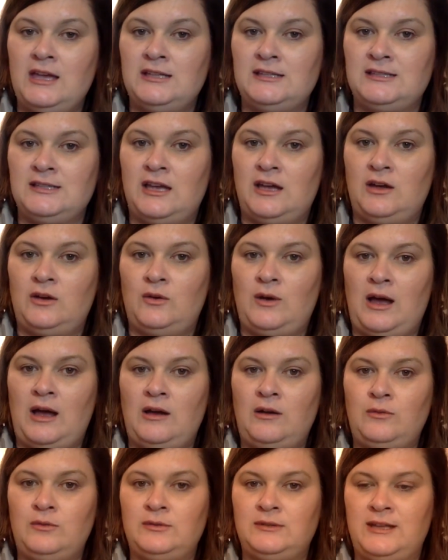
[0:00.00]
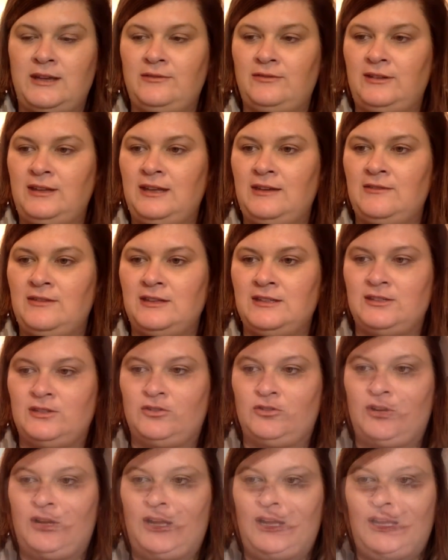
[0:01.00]
So I will definitely give these a
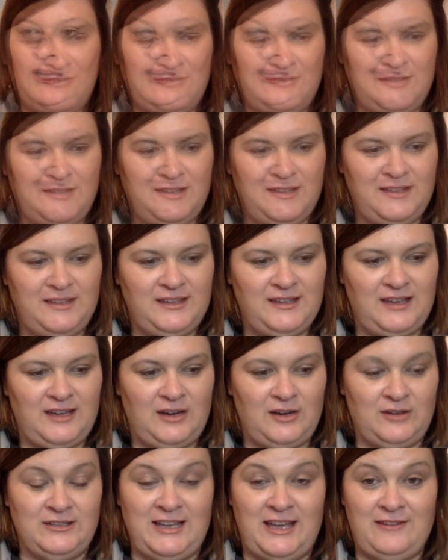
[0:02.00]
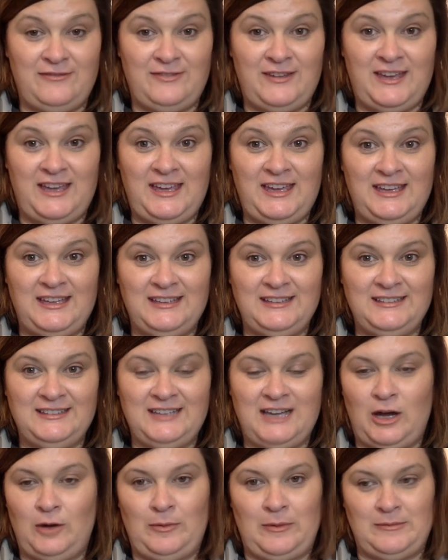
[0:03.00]
try. Or Defy.
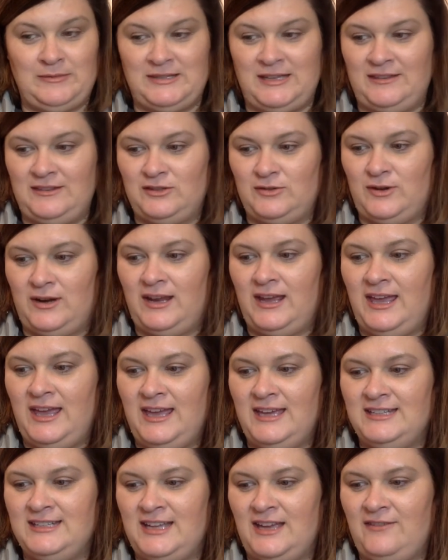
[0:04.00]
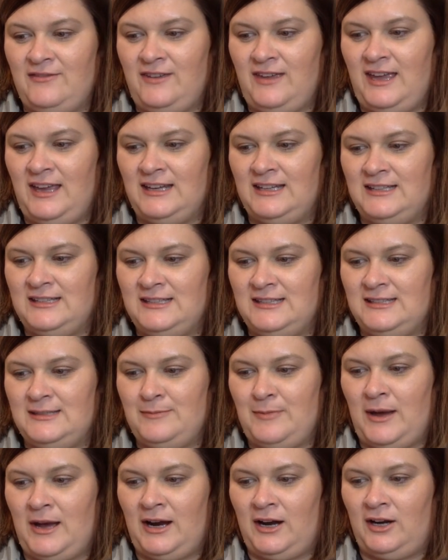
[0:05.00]
I hope I'm saying this right. Defy and
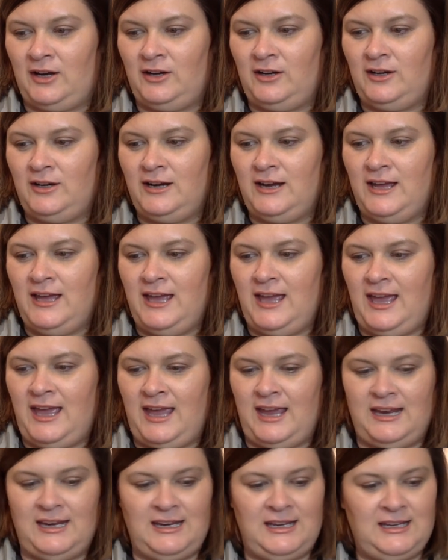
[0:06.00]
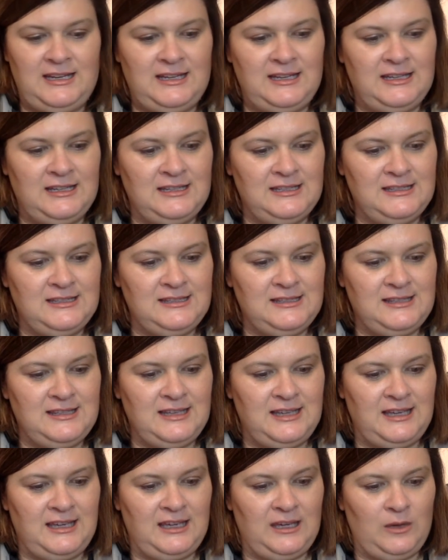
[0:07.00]
Inspire. And it is
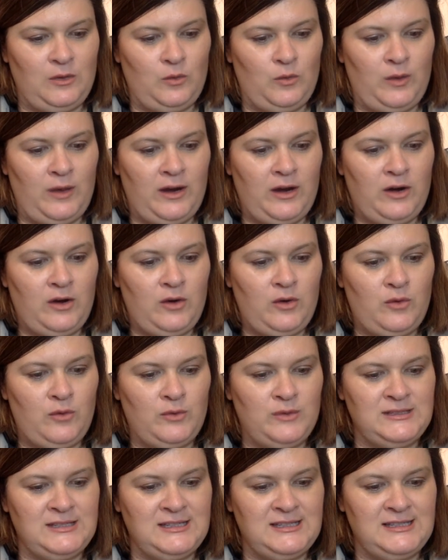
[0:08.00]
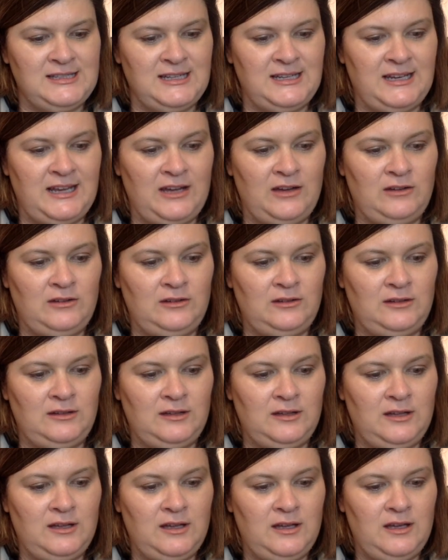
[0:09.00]
the wear resistant nail
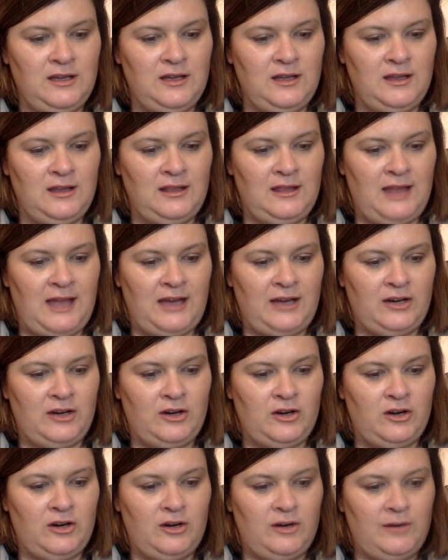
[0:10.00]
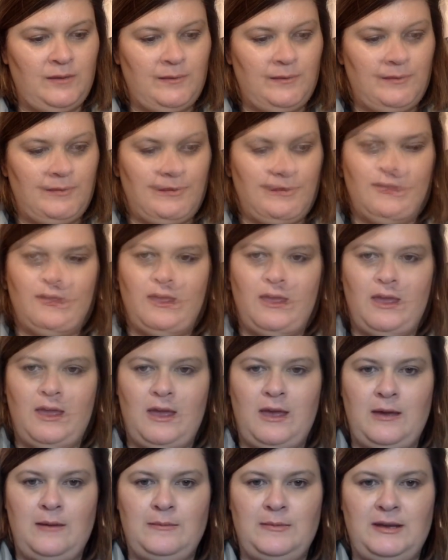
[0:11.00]
lacquer.
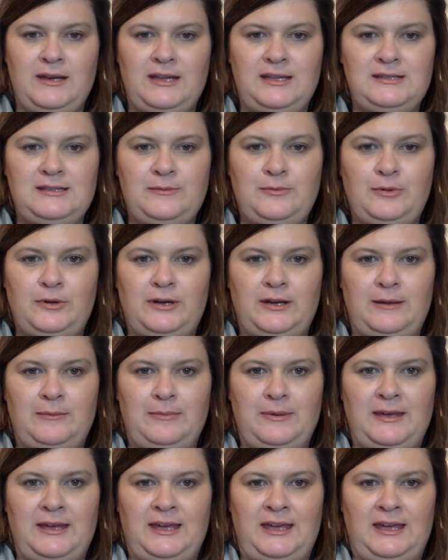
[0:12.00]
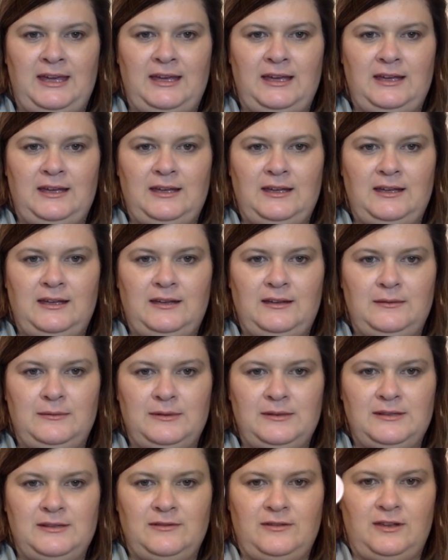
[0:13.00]
But it's a pretty pink. Let
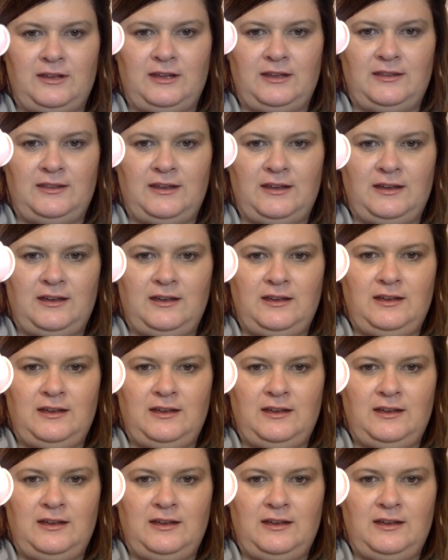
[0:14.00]
me see if I can get that.